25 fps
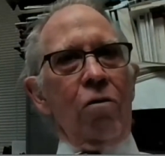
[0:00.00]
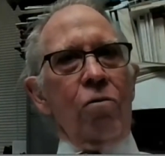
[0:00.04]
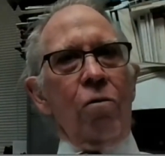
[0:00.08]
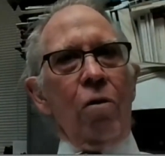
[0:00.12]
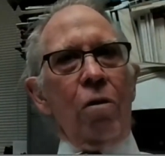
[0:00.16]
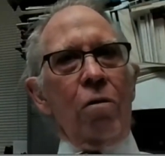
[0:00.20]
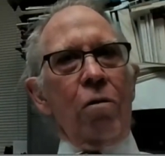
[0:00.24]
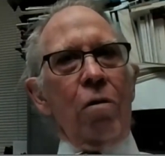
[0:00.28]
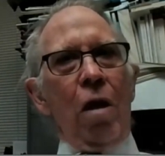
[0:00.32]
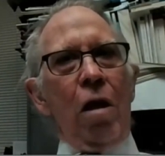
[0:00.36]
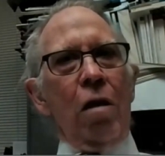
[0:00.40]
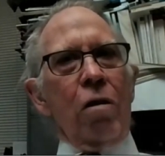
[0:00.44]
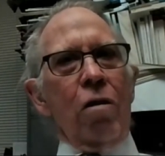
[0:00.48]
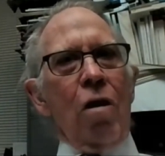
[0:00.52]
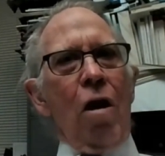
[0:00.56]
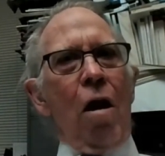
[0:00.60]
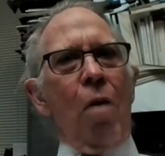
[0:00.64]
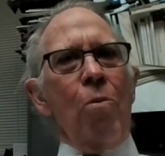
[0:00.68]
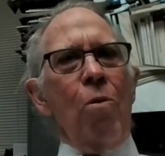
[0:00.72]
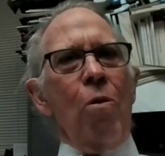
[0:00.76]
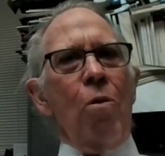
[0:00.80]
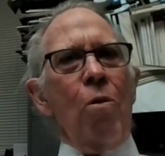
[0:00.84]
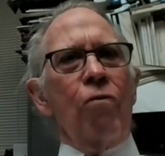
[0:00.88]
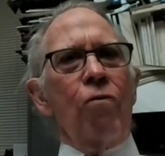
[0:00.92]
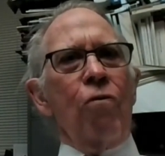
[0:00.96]
At that
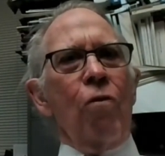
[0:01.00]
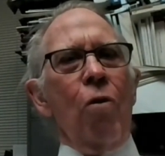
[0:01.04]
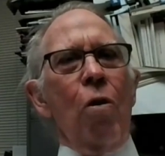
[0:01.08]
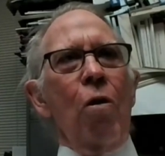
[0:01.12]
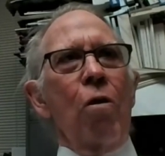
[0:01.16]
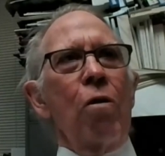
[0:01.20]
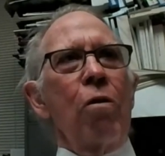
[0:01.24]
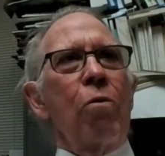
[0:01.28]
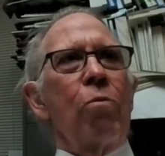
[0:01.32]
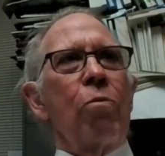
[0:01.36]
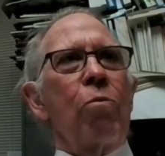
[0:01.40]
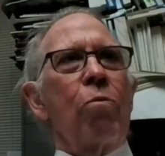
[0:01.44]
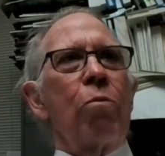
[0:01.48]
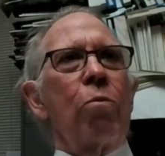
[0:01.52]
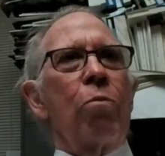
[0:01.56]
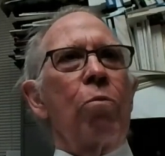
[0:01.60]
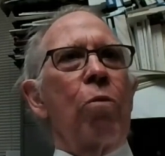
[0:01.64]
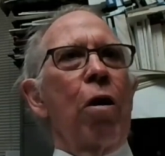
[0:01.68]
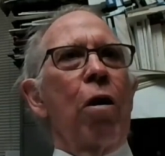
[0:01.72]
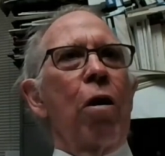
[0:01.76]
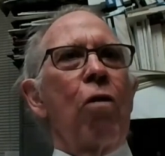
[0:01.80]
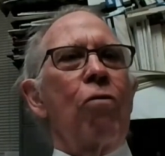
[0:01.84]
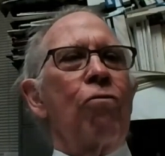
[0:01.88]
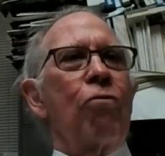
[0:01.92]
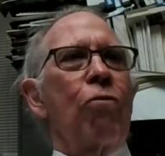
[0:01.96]
time, it was very
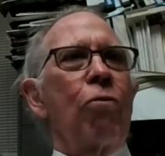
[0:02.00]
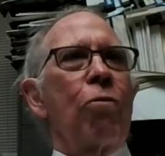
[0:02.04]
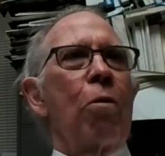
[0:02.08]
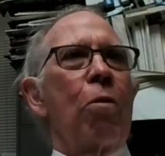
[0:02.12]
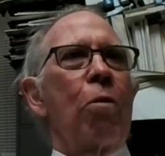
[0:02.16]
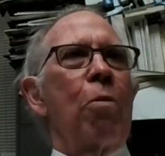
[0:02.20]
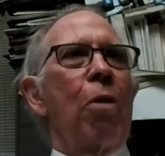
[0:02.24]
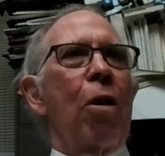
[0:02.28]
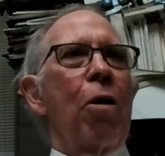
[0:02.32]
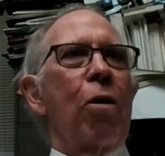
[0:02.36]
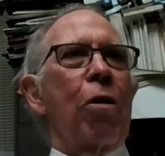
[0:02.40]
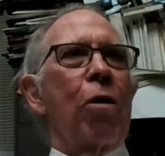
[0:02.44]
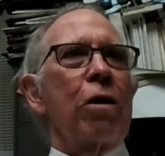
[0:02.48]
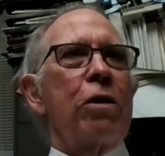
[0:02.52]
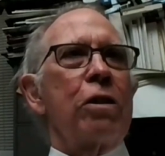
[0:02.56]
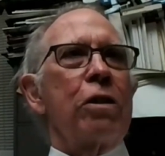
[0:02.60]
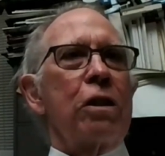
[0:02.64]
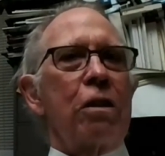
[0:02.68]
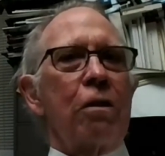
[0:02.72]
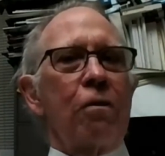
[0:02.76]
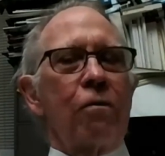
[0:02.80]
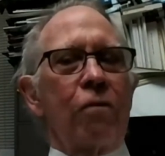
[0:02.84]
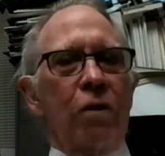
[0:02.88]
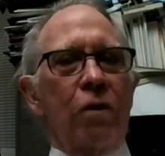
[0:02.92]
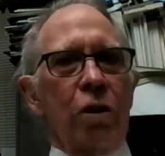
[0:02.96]
rare for
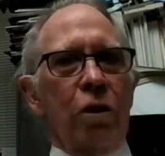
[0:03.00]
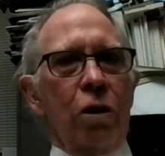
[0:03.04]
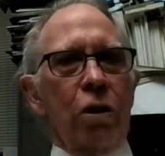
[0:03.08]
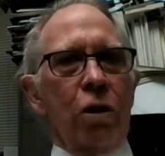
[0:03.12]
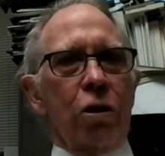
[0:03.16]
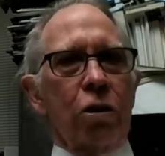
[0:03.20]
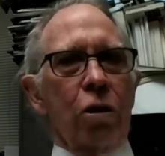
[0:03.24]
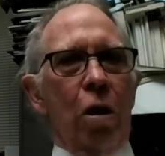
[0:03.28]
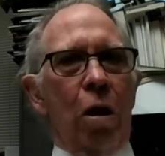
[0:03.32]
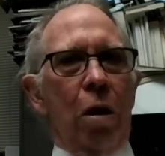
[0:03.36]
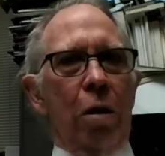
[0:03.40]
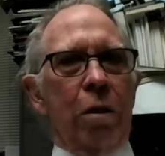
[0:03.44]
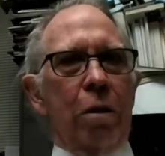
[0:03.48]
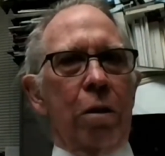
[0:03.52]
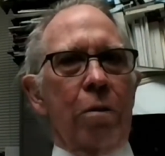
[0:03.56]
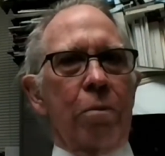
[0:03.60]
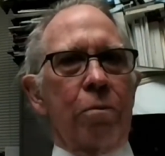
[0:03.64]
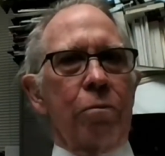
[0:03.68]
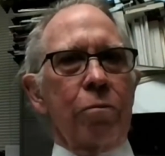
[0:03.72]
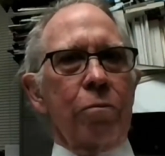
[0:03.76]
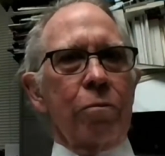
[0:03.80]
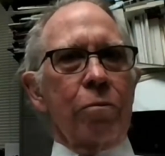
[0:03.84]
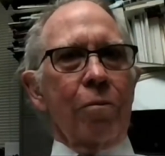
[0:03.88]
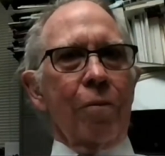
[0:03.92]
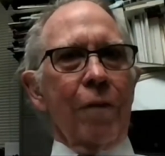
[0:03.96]
Americans to visit China.
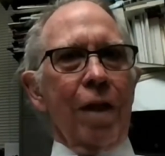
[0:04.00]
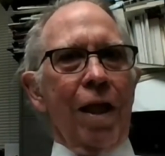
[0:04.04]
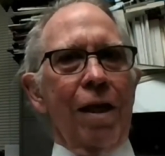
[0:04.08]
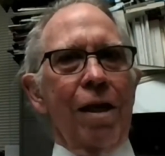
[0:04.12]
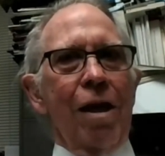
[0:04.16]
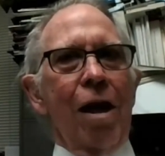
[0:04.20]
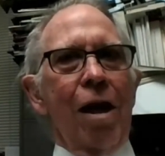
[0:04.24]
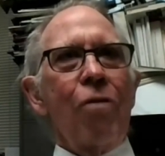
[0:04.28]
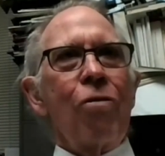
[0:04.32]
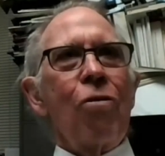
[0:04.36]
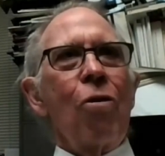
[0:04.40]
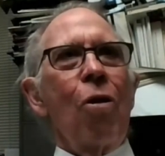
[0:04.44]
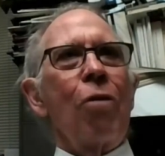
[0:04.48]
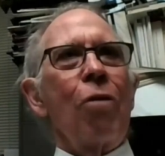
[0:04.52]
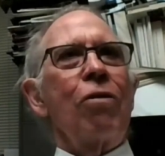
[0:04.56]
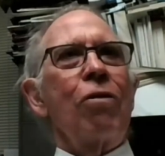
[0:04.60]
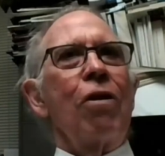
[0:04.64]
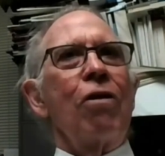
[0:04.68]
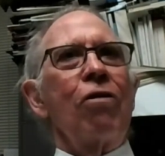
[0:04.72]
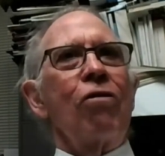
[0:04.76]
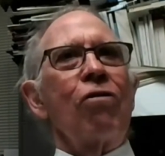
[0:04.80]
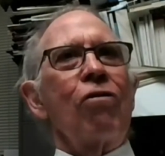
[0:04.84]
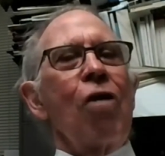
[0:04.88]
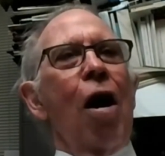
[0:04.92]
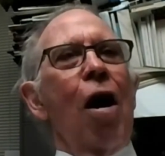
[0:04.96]
And I thought
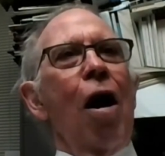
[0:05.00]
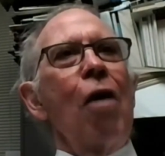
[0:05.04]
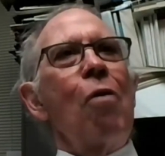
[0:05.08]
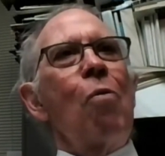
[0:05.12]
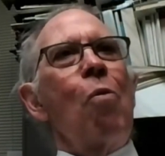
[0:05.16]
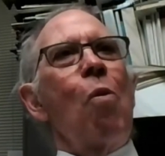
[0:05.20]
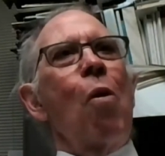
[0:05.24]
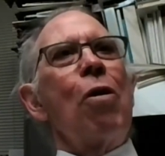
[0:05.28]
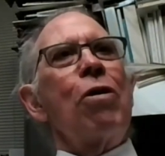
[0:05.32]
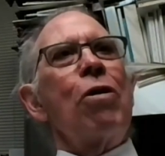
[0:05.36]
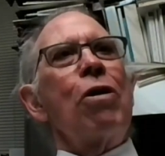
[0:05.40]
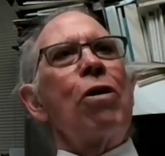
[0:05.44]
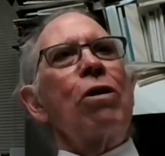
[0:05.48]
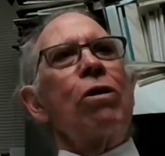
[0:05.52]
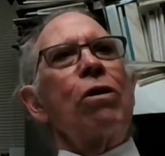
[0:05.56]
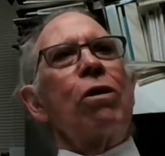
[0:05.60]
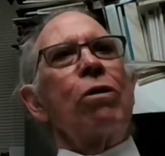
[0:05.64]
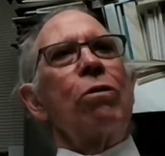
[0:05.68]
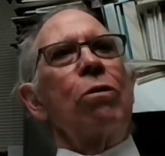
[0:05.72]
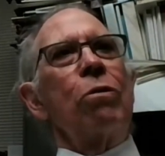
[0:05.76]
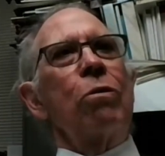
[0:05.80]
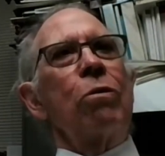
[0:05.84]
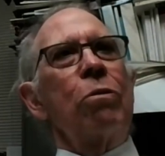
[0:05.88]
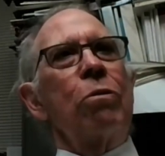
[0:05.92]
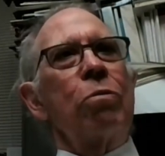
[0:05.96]
this guy wanted
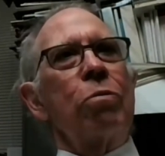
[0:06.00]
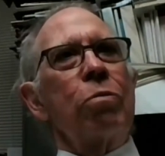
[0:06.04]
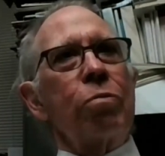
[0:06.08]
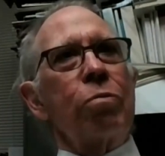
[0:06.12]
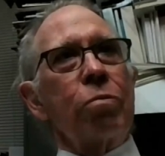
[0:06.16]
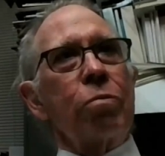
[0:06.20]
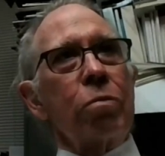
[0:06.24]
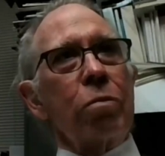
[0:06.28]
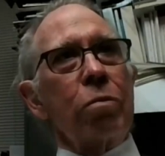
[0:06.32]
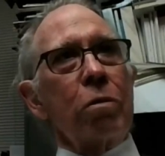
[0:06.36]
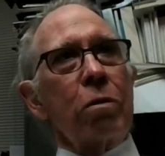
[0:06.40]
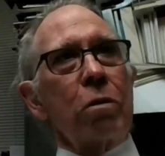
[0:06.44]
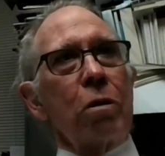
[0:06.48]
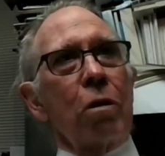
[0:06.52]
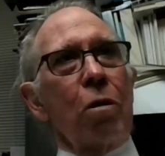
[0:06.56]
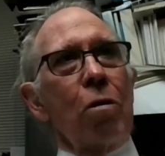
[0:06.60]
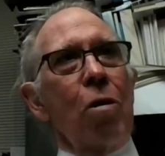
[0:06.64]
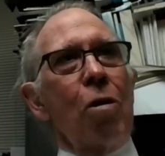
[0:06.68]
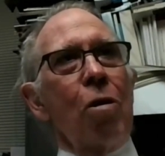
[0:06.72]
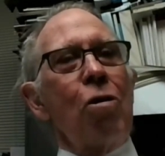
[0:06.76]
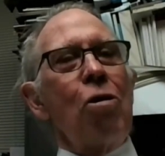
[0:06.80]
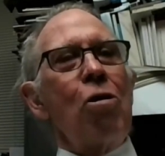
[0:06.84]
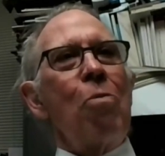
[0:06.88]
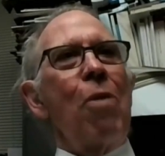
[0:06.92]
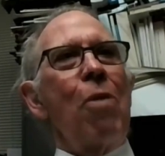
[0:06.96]
to
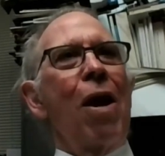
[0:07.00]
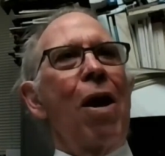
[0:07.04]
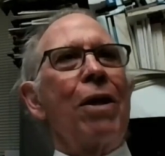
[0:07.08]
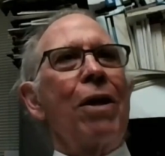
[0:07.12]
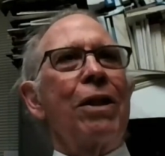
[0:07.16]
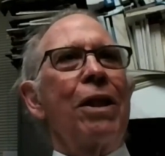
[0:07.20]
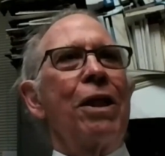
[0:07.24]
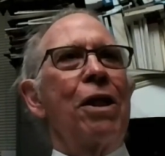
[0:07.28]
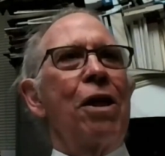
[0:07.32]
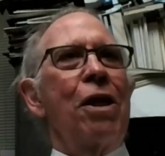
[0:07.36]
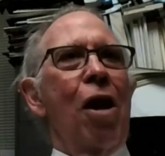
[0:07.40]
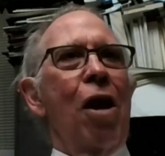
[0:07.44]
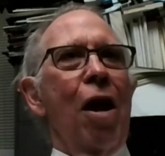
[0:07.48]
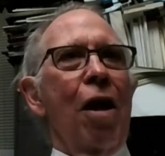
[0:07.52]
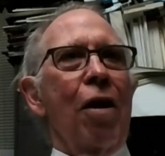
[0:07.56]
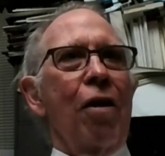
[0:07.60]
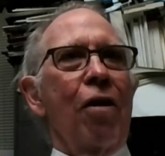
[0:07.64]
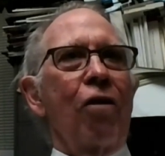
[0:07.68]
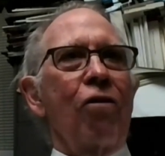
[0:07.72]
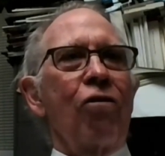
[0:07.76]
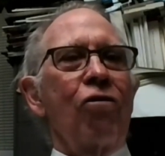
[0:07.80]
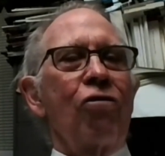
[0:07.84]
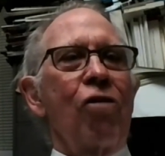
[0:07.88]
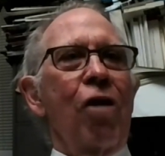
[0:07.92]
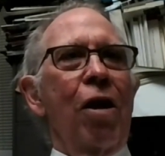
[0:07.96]
learn about the
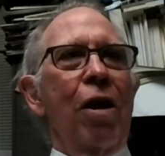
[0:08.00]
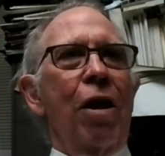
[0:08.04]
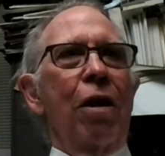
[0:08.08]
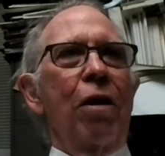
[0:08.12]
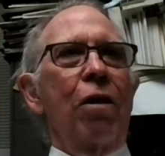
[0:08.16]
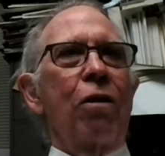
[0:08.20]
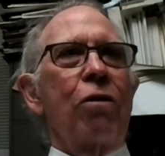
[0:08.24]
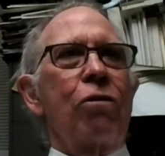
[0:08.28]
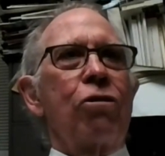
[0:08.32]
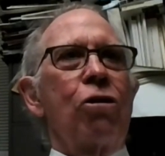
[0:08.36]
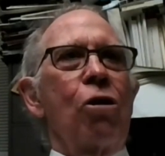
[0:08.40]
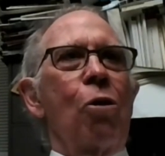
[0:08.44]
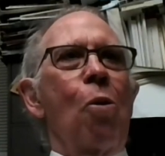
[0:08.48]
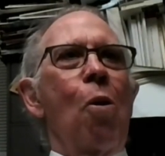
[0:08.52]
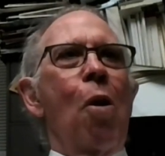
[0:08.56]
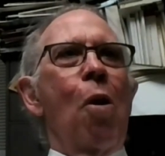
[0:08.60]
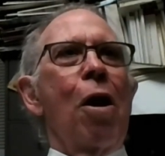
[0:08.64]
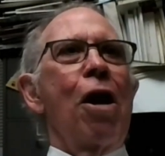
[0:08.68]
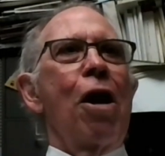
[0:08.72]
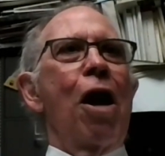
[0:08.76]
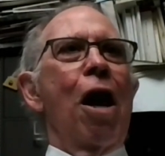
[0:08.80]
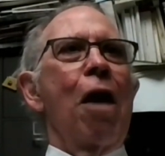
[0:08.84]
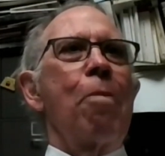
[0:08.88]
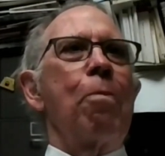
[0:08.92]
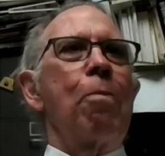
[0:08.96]
United States. So
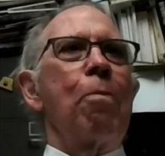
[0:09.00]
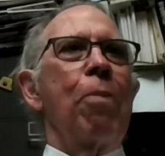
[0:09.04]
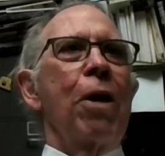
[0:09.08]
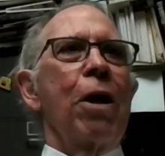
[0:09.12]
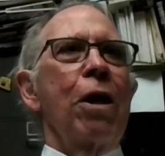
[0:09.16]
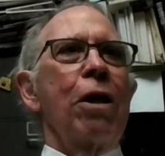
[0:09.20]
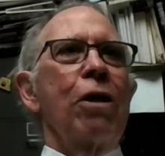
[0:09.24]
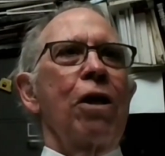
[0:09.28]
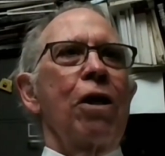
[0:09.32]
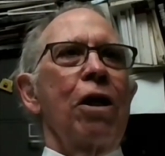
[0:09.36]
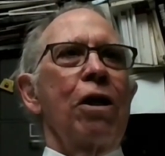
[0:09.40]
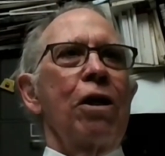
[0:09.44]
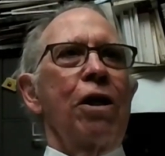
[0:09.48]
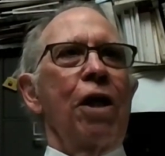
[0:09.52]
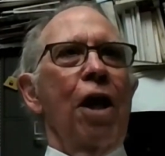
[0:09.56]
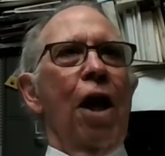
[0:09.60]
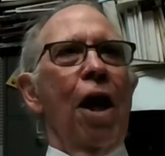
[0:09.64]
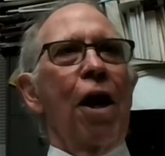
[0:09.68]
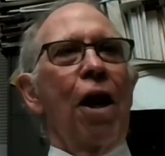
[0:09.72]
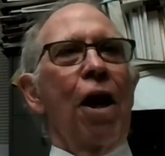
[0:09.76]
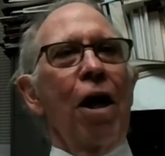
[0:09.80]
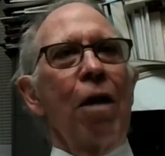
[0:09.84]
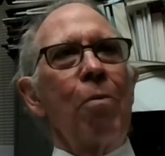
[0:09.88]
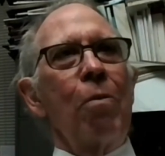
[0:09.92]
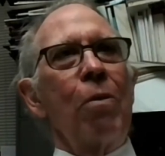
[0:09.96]
what I picked to
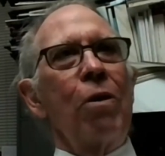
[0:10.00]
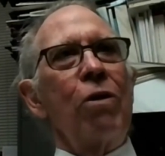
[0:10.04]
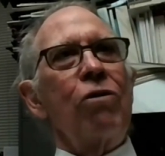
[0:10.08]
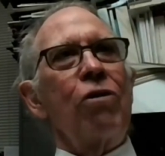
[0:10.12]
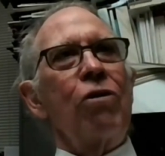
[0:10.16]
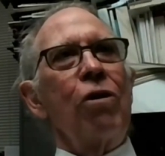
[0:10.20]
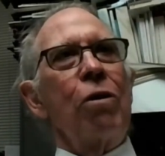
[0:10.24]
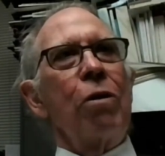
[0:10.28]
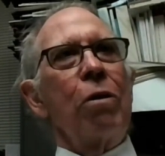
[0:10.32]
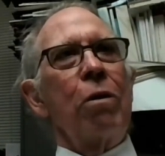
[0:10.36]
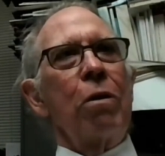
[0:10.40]
tell him is